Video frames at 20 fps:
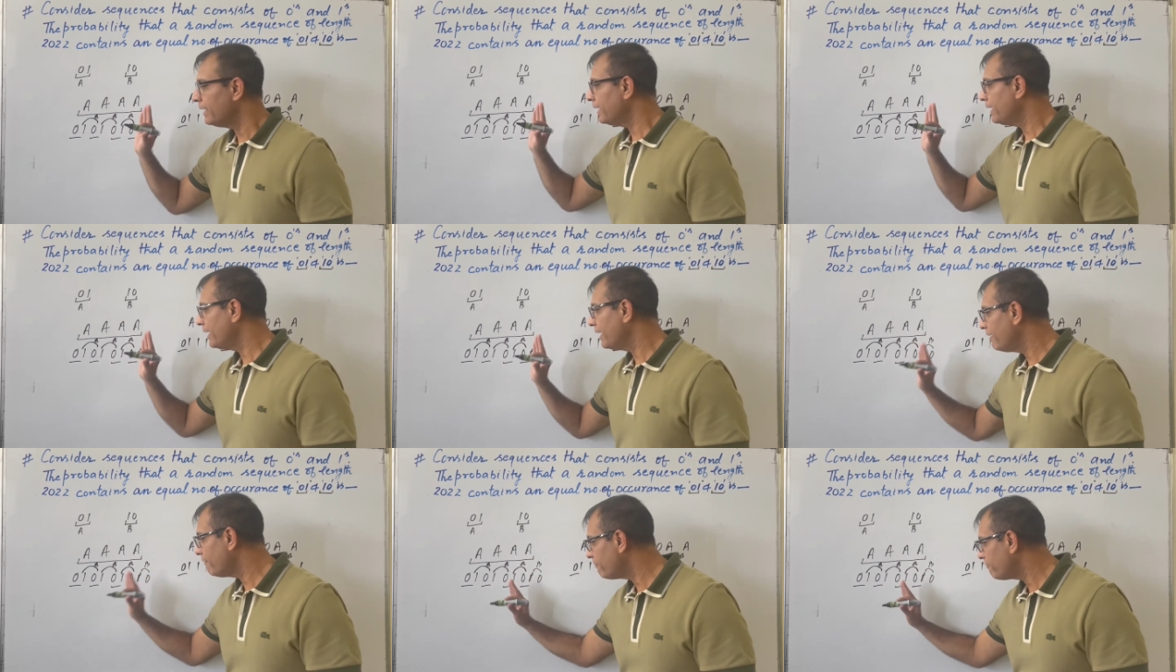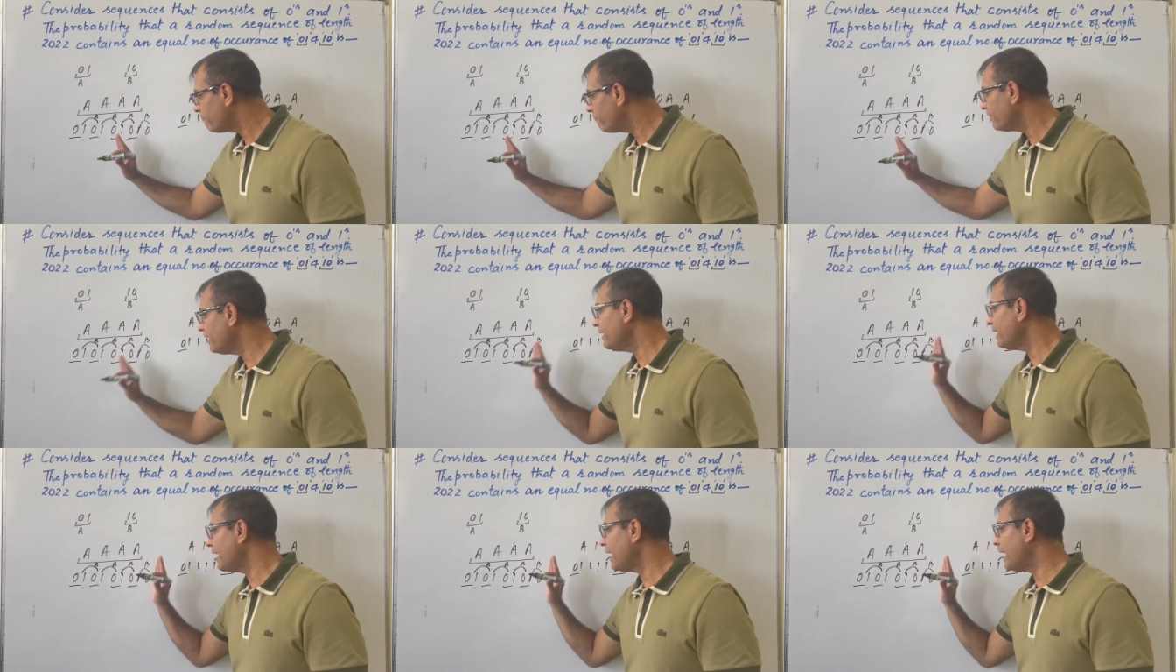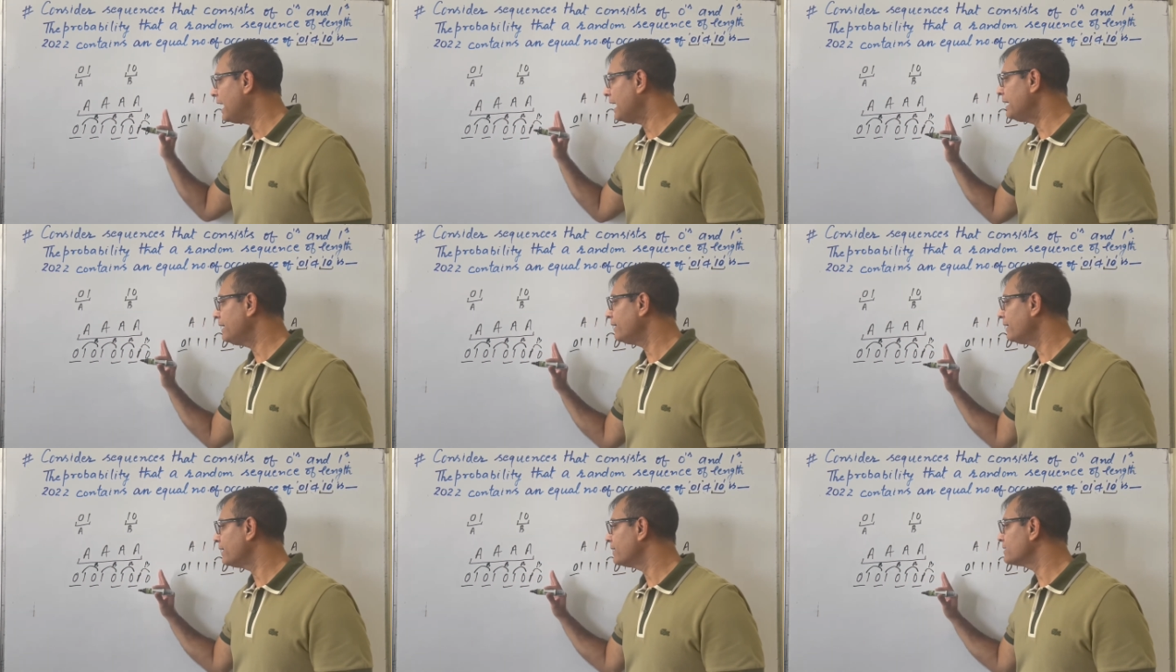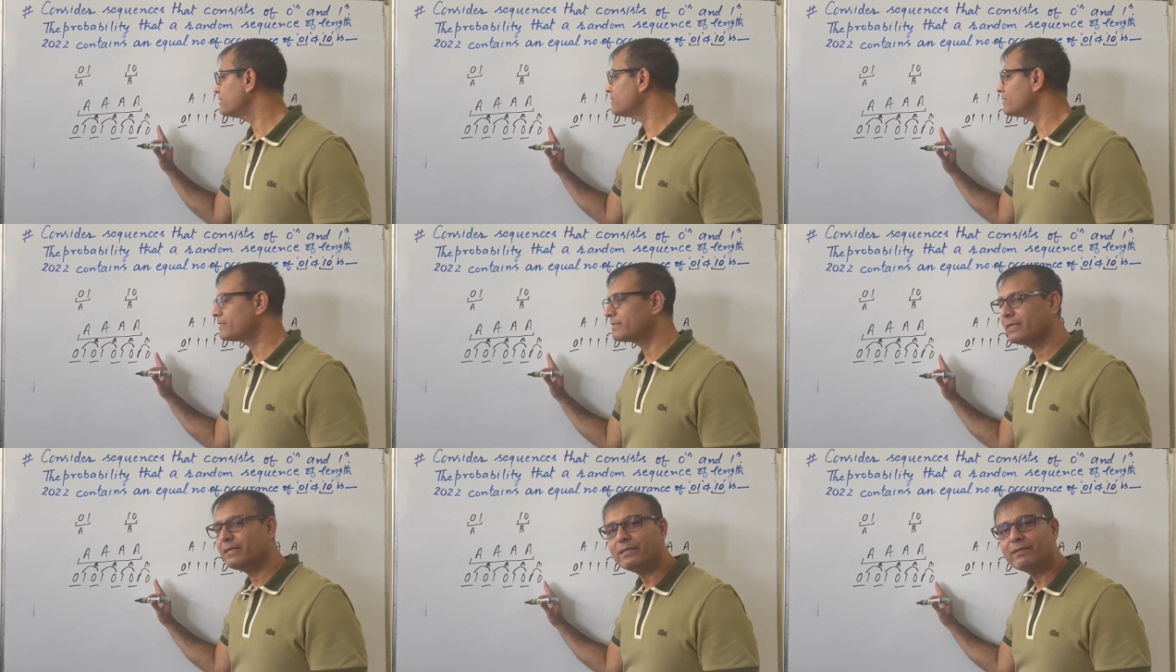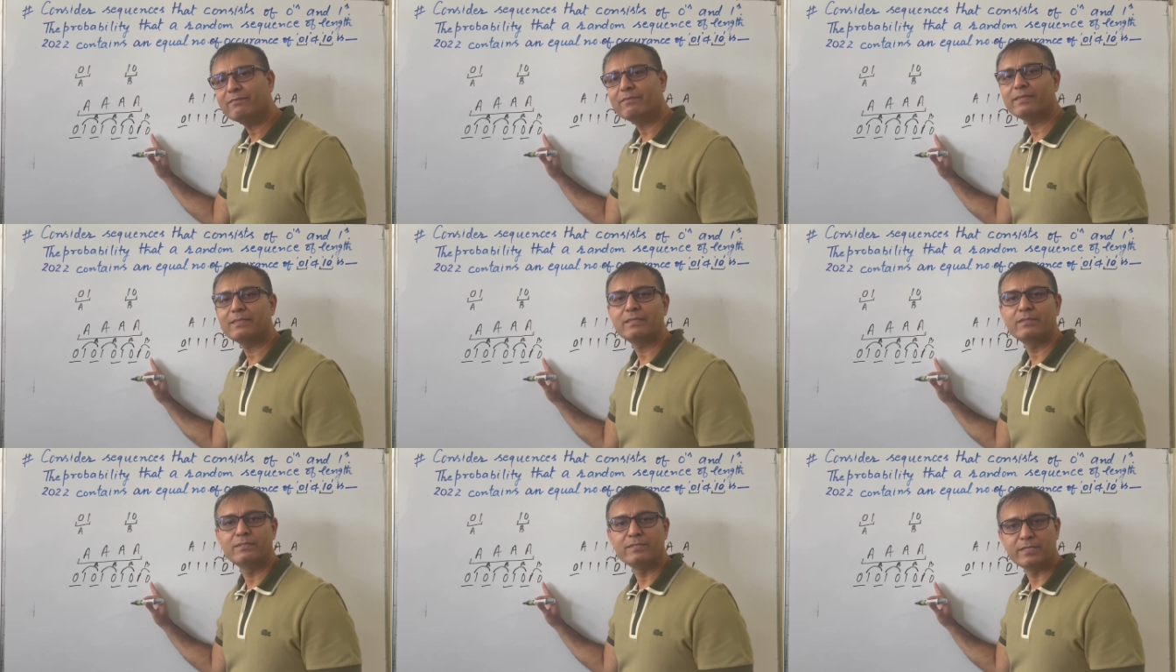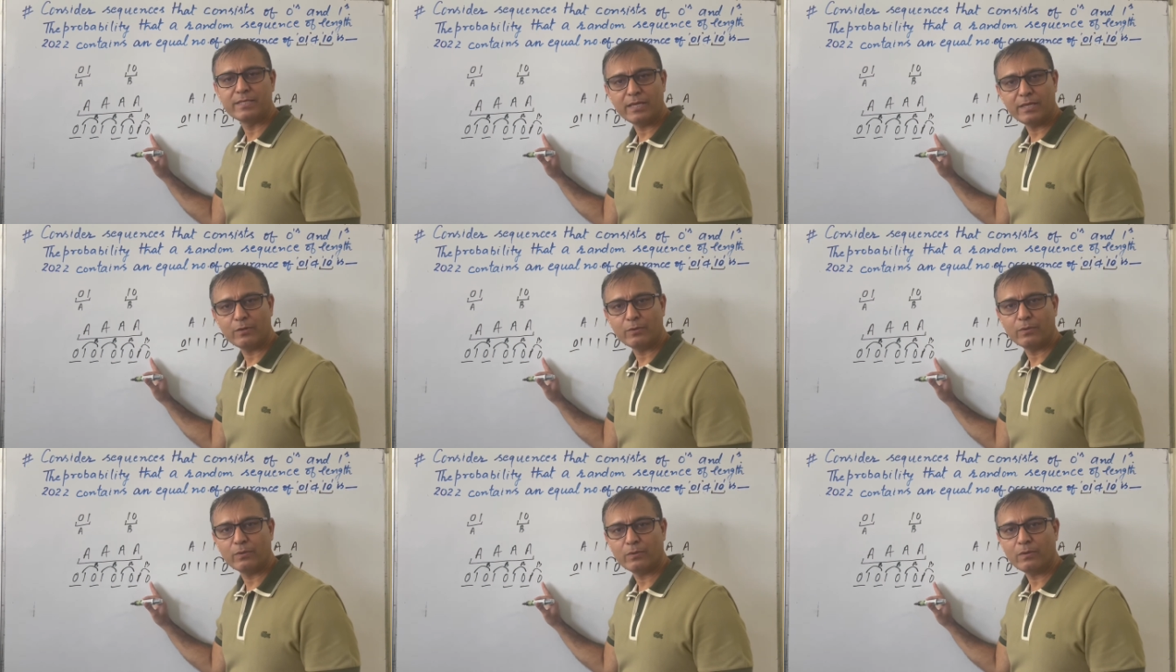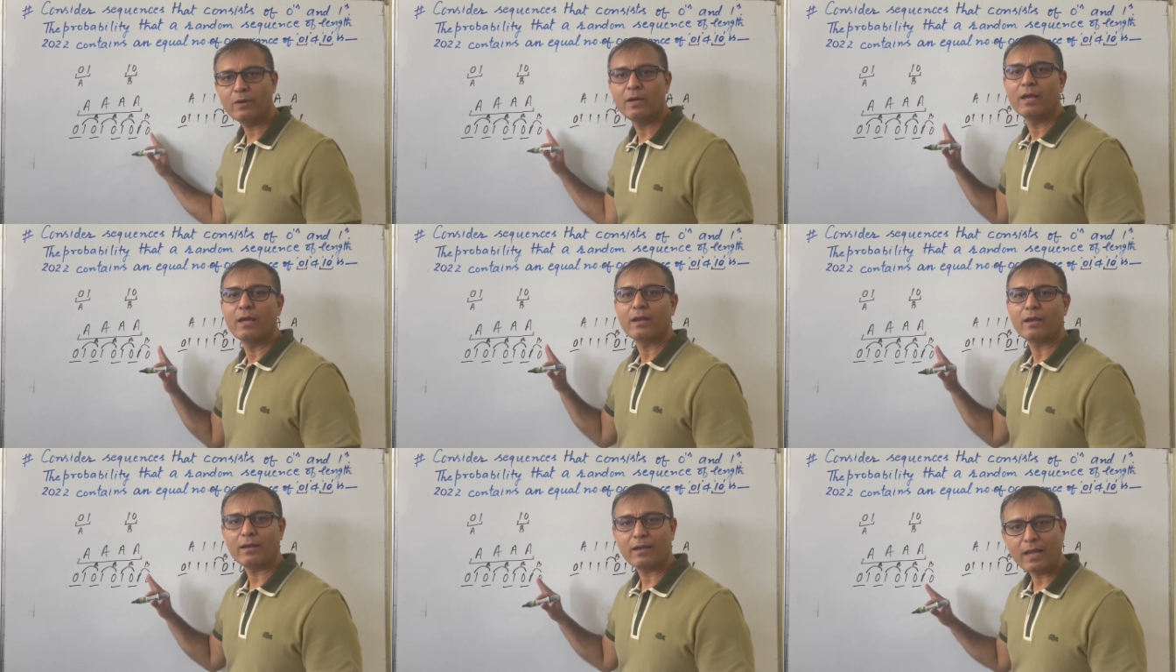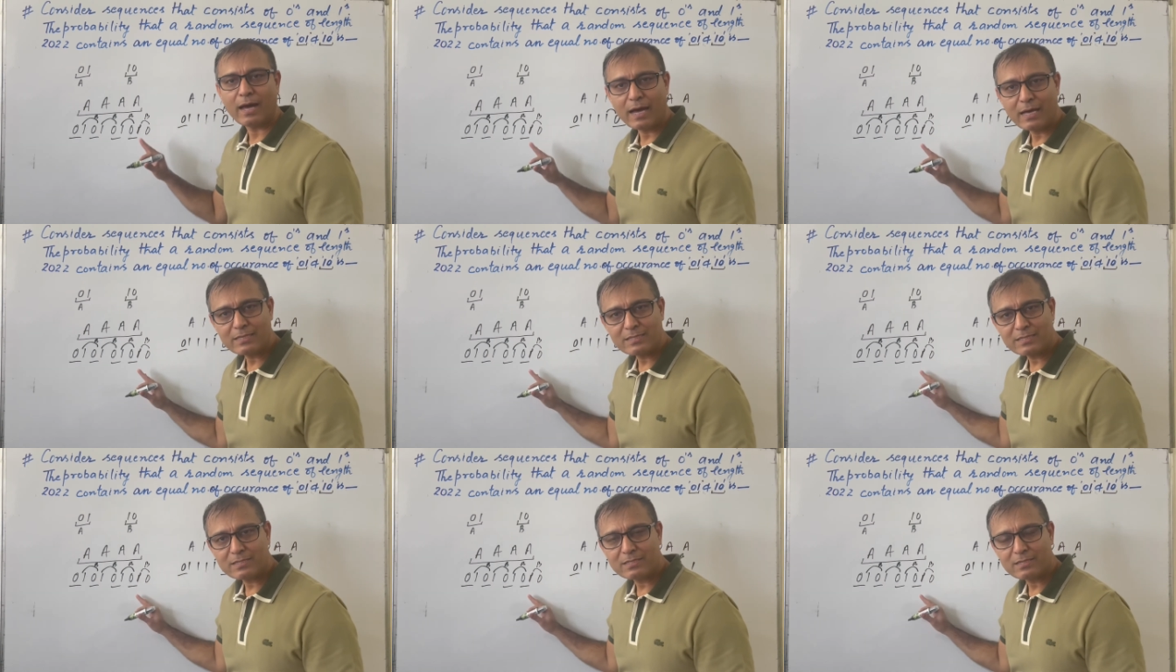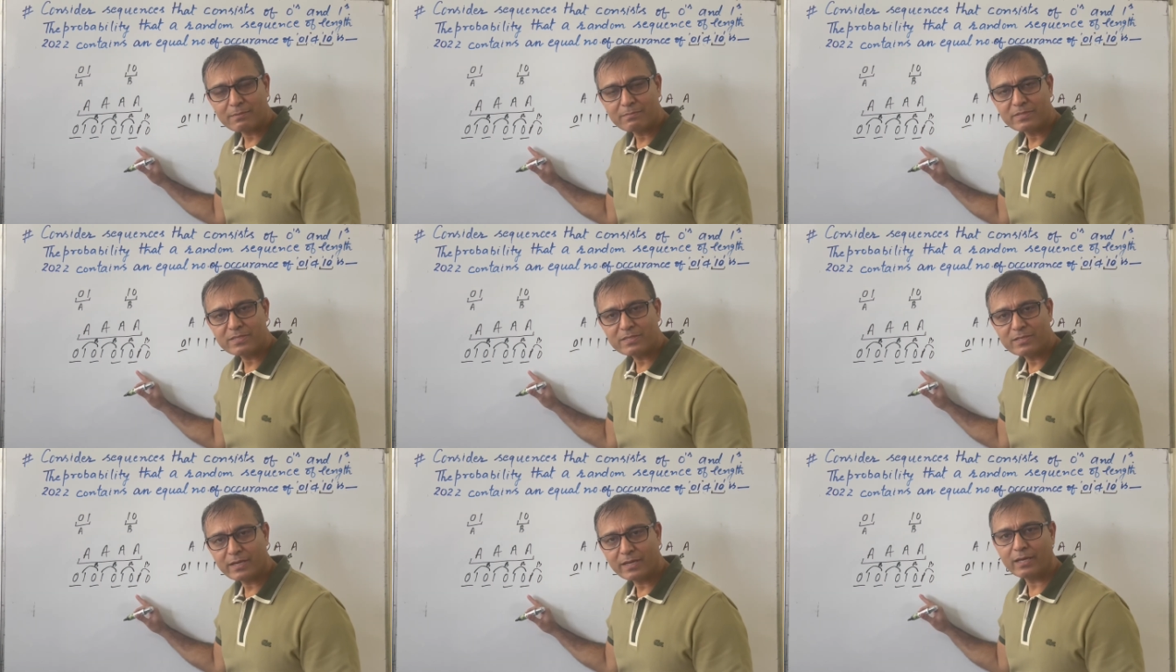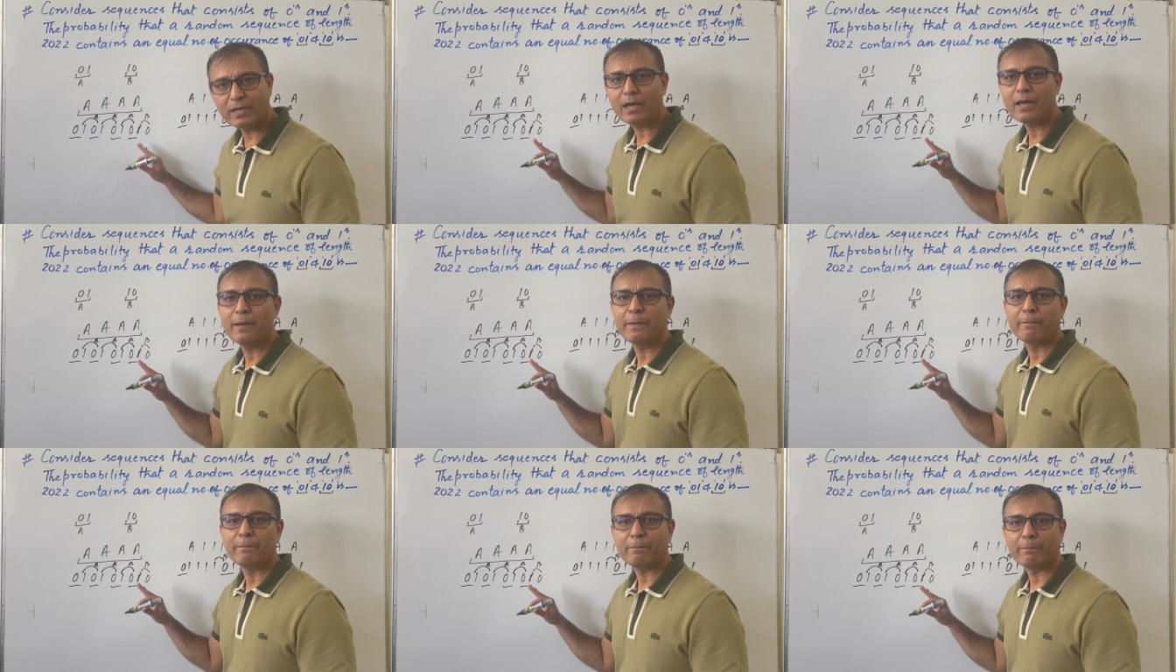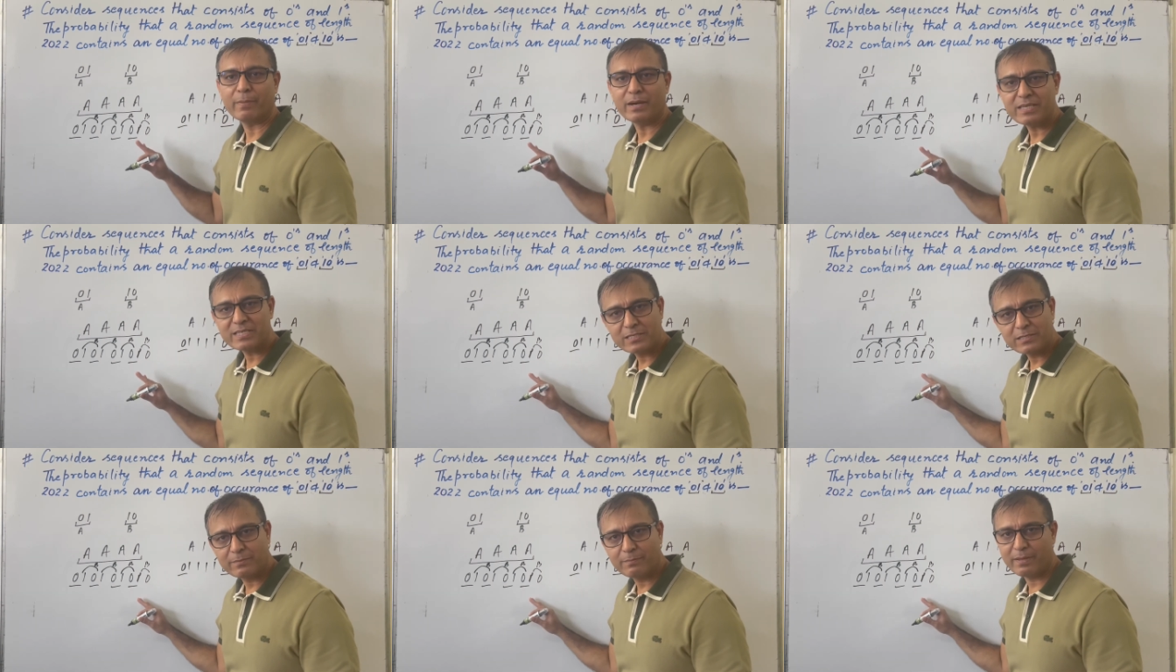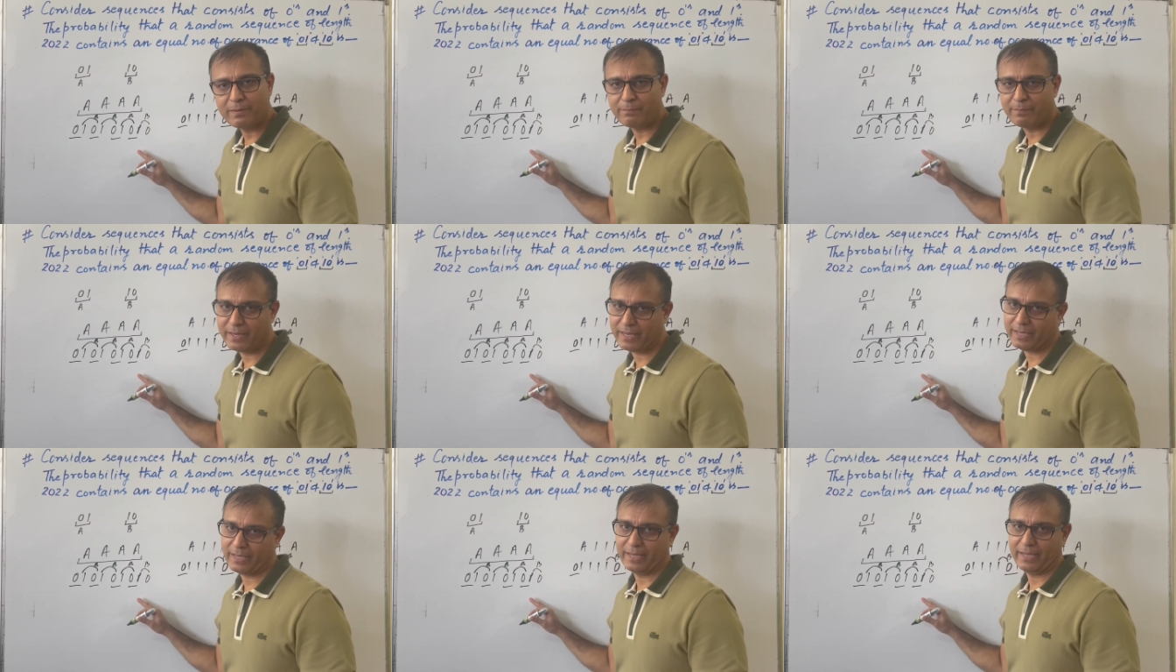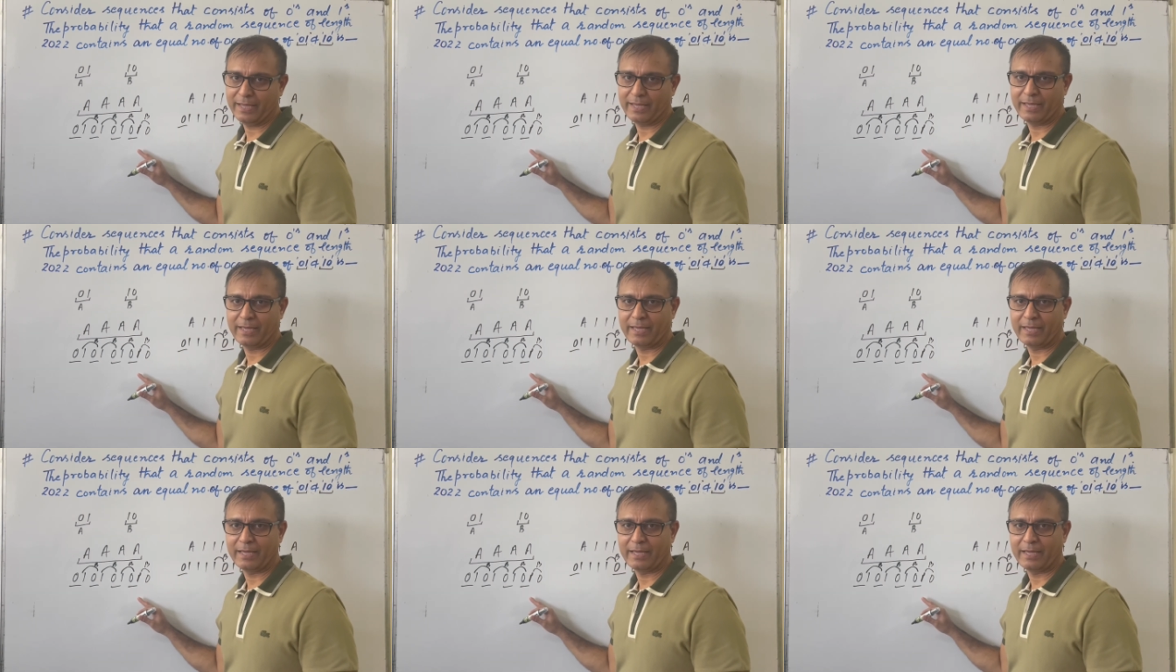If we end a string with 0, last substring must be B.